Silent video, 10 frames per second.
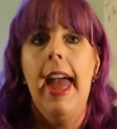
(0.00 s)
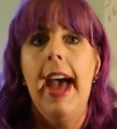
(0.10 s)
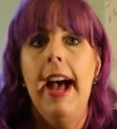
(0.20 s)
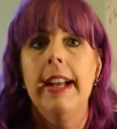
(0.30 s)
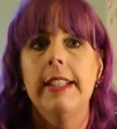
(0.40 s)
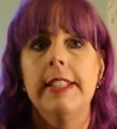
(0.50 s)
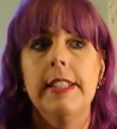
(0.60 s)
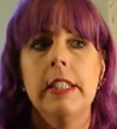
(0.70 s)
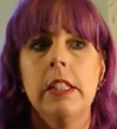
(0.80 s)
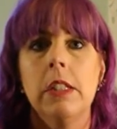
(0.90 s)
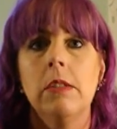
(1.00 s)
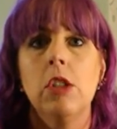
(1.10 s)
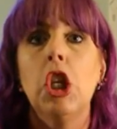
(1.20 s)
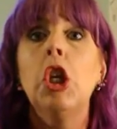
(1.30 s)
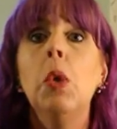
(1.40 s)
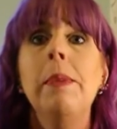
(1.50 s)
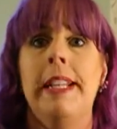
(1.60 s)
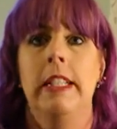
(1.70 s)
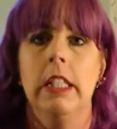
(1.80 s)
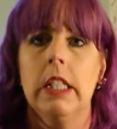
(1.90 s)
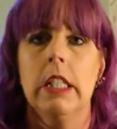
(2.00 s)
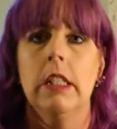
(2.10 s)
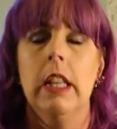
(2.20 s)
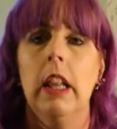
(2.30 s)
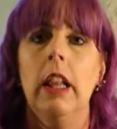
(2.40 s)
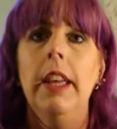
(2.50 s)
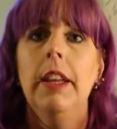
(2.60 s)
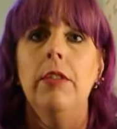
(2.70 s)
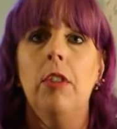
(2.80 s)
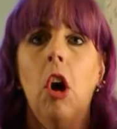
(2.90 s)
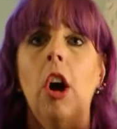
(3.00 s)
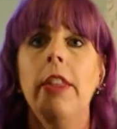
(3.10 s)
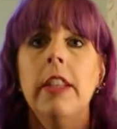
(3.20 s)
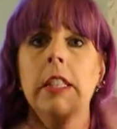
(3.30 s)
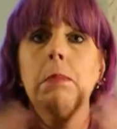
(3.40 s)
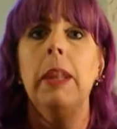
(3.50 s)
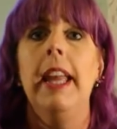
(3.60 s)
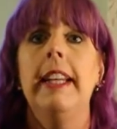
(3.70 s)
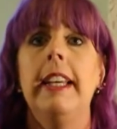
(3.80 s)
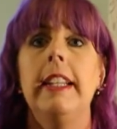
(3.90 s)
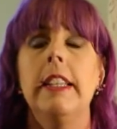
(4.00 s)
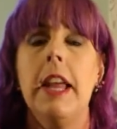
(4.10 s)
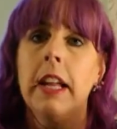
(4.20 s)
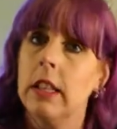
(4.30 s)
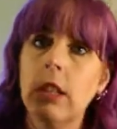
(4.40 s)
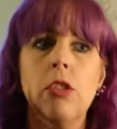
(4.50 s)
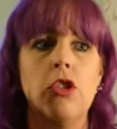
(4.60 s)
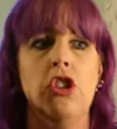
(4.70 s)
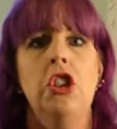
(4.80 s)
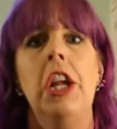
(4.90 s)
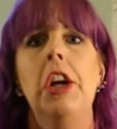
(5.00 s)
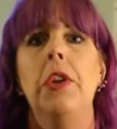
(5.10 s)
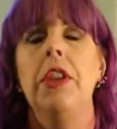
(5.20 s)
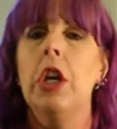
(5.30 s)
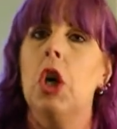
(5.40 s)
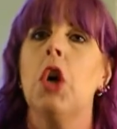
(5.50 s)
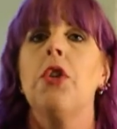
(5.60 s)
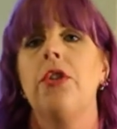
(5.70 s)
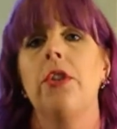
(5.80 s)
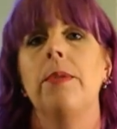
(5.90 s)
as humans that live on this planet and share the earth?